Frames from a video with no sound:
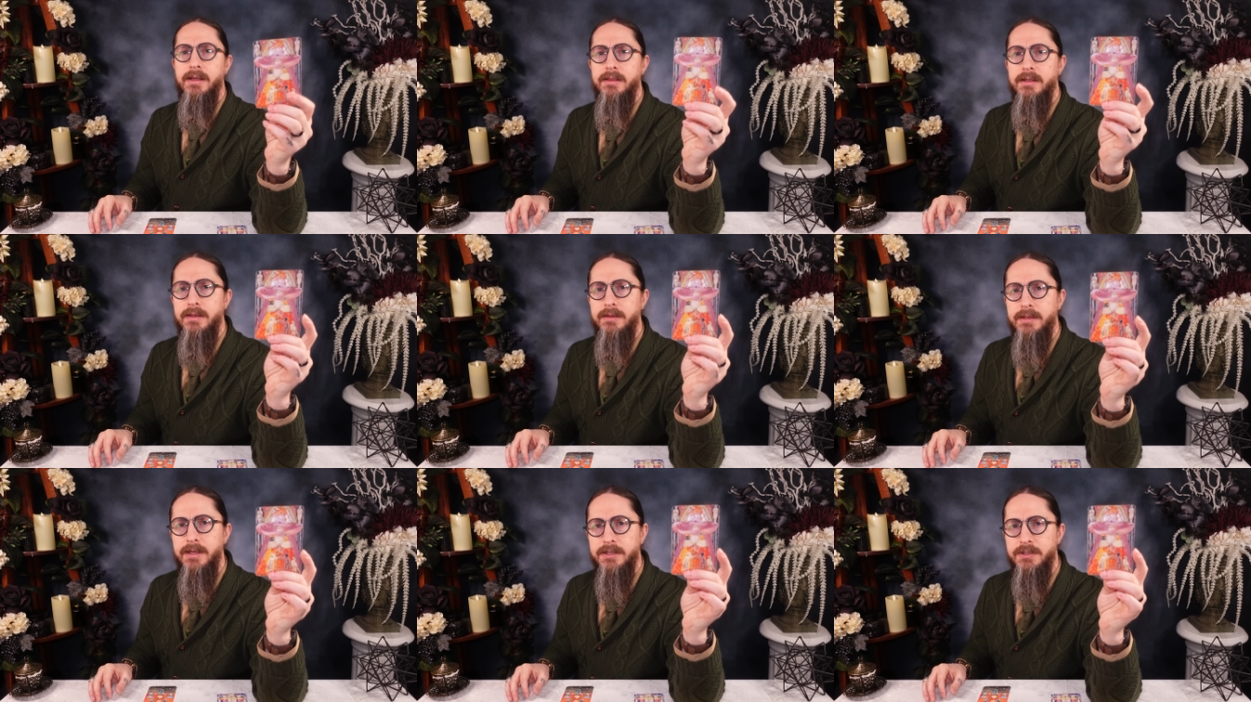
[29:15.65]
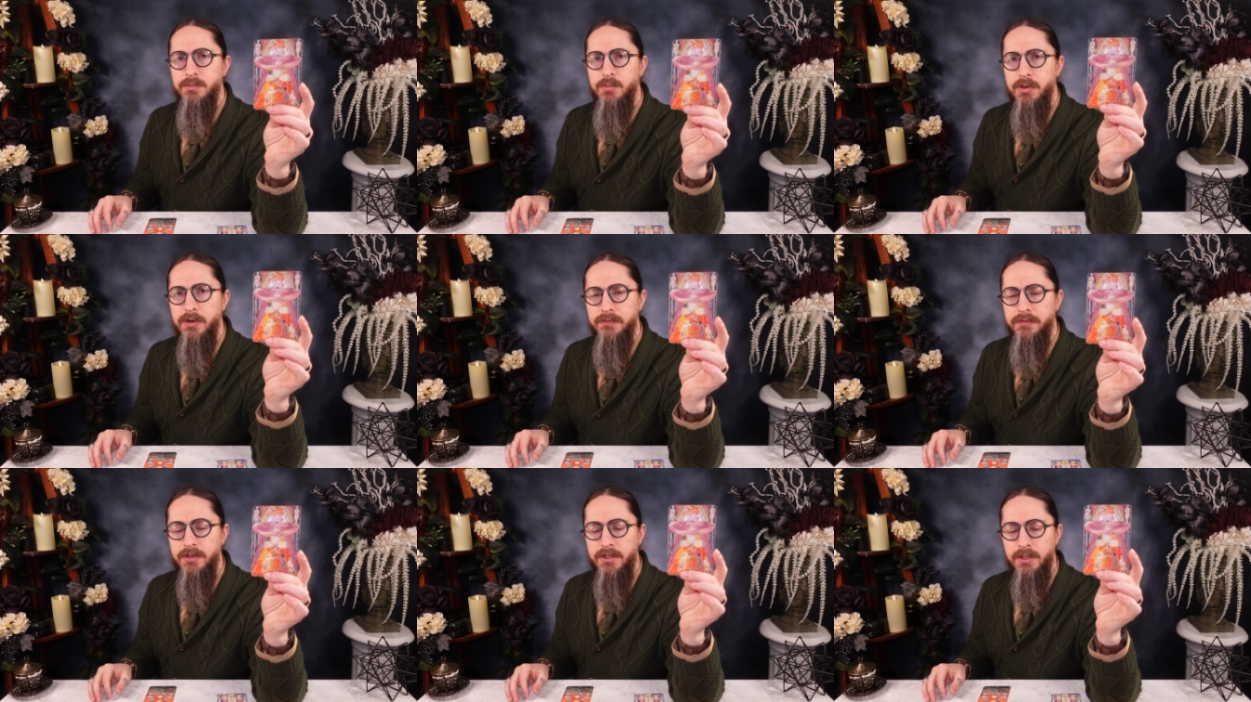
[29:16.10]
I think that's
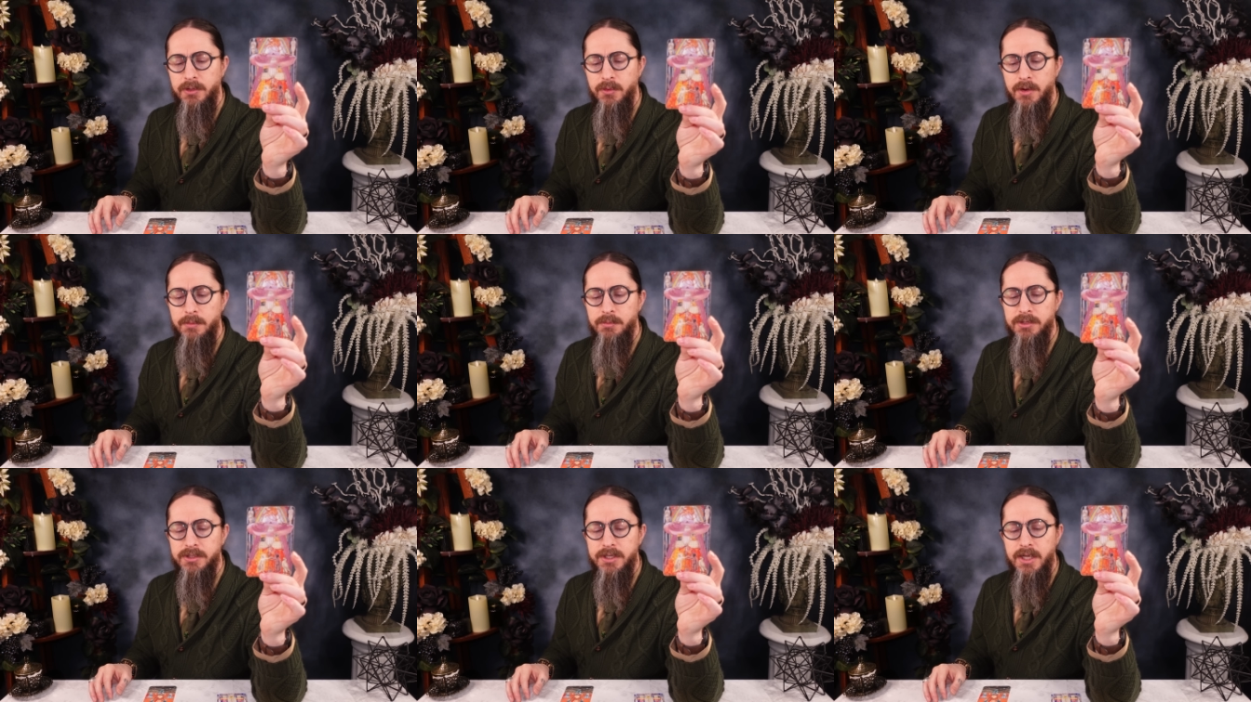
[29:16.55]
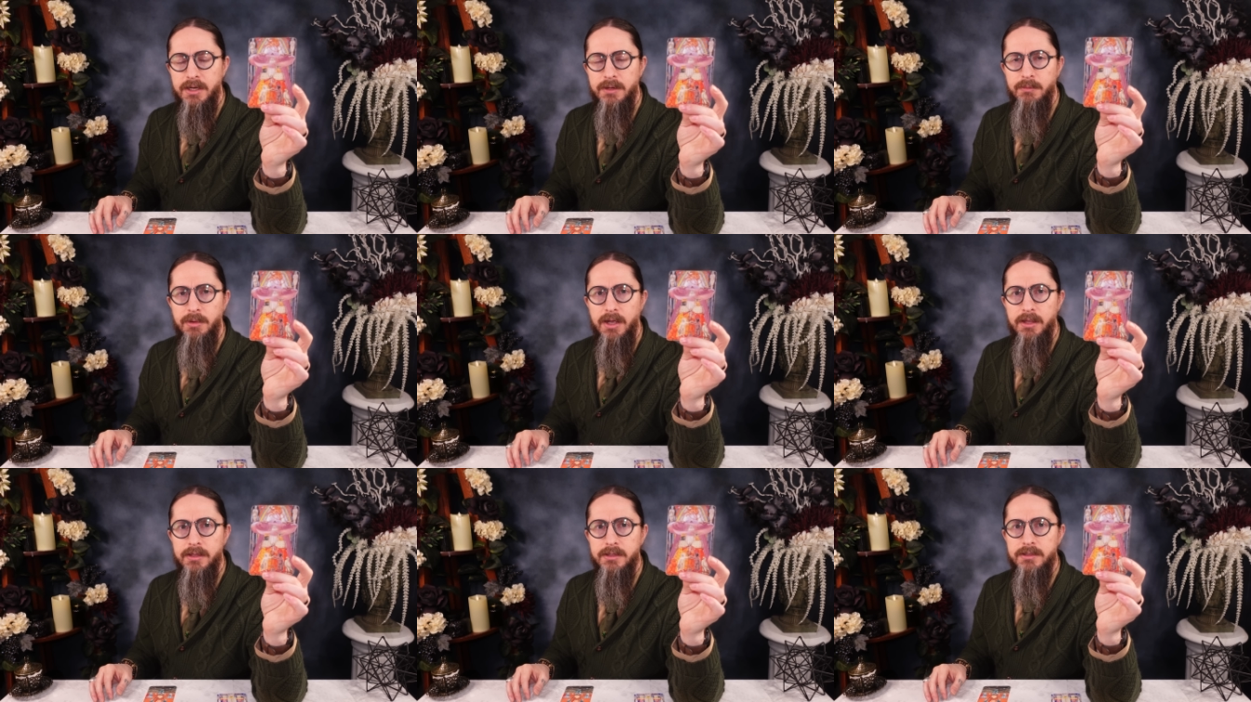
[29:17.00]
perfectly
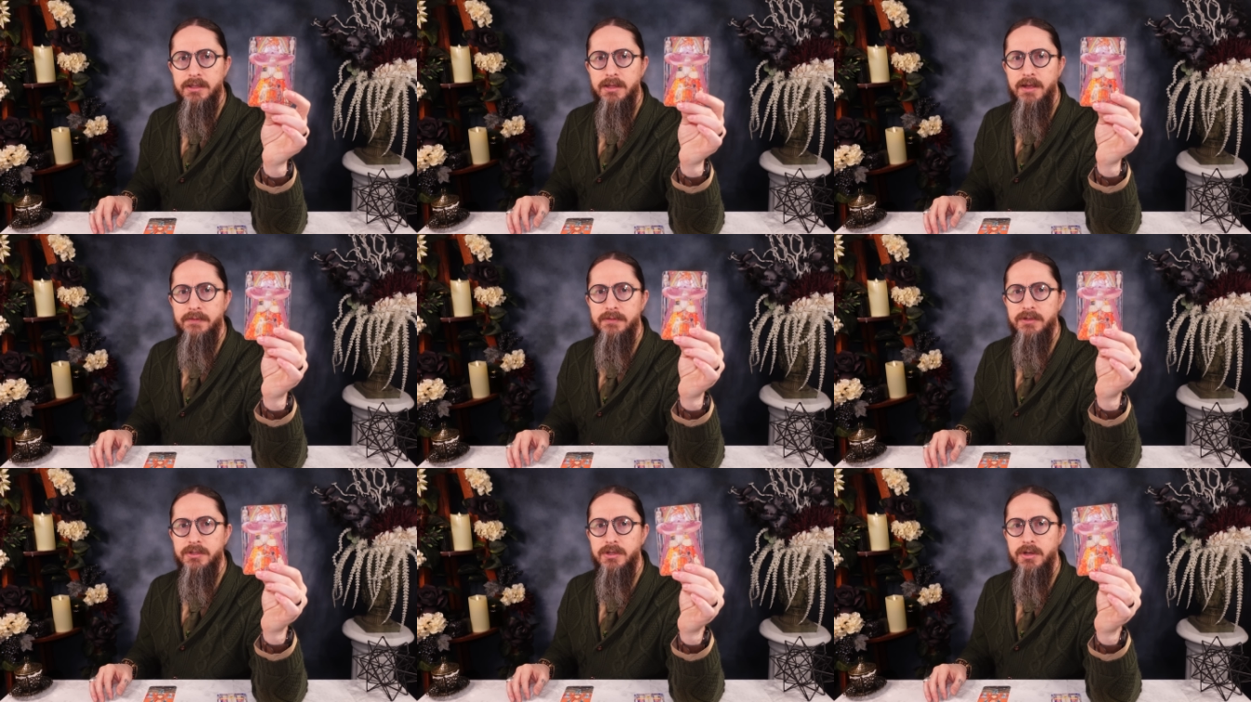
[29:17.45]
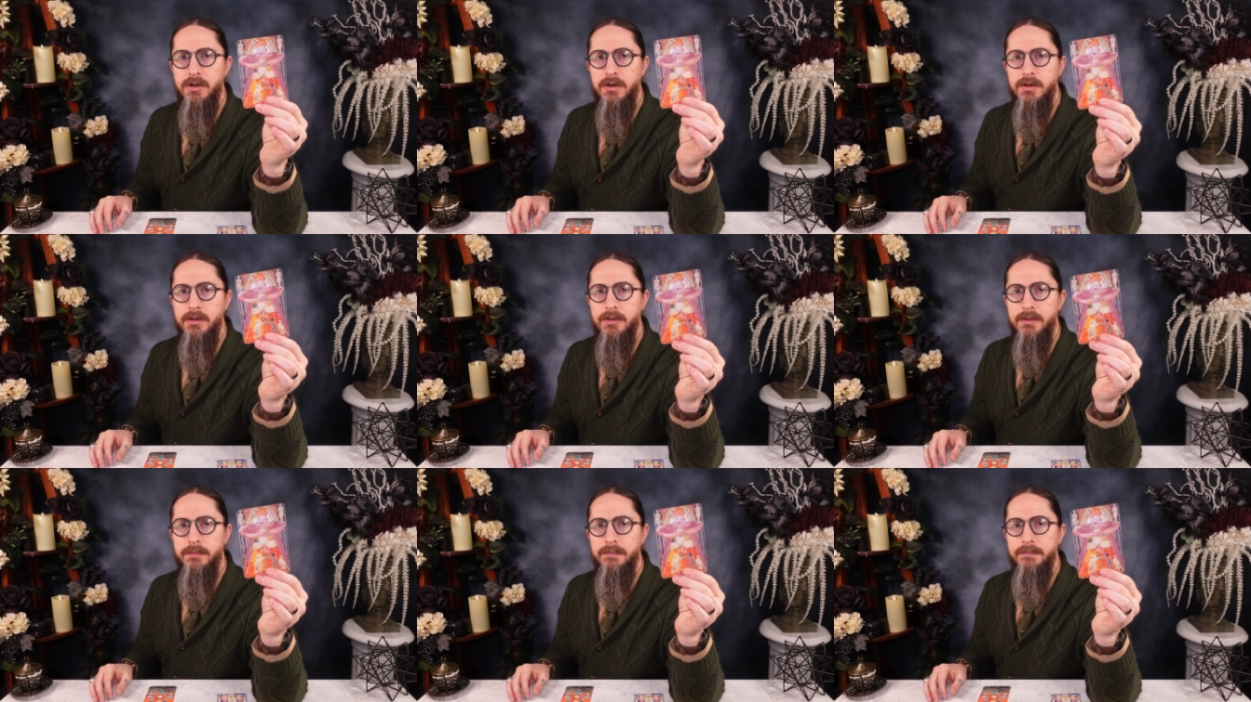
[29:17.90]
represented by this lover's
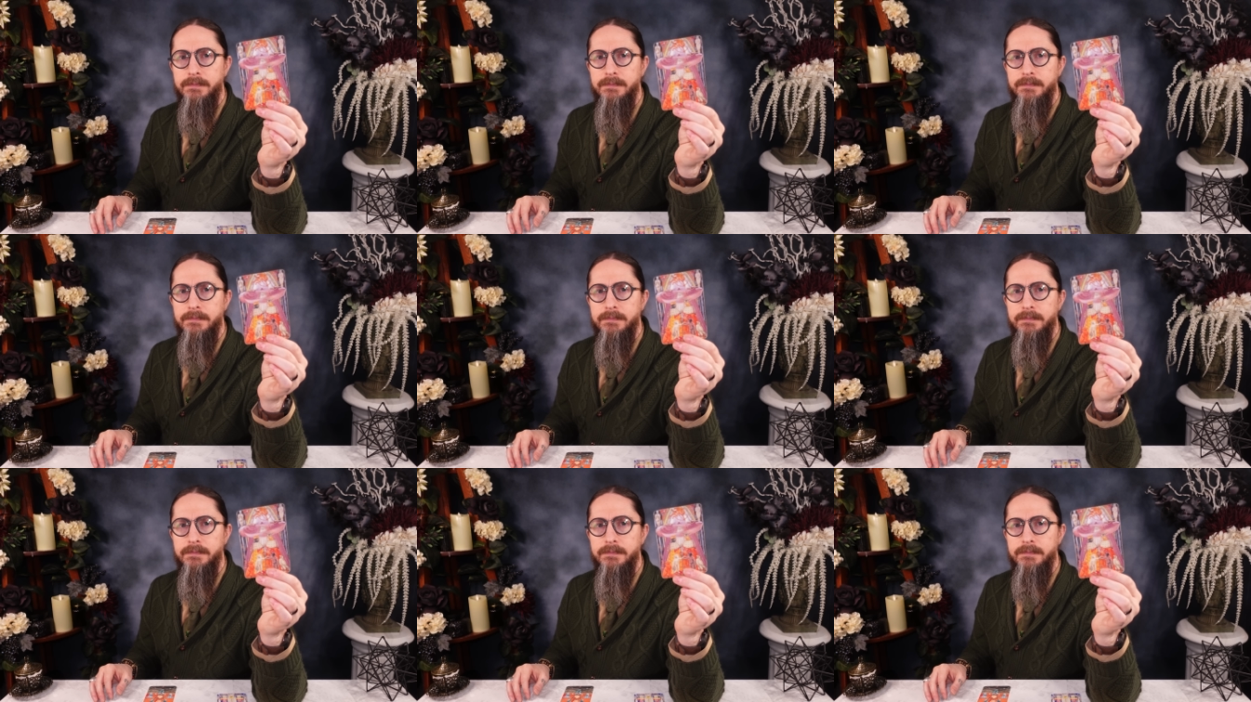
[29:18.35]
card.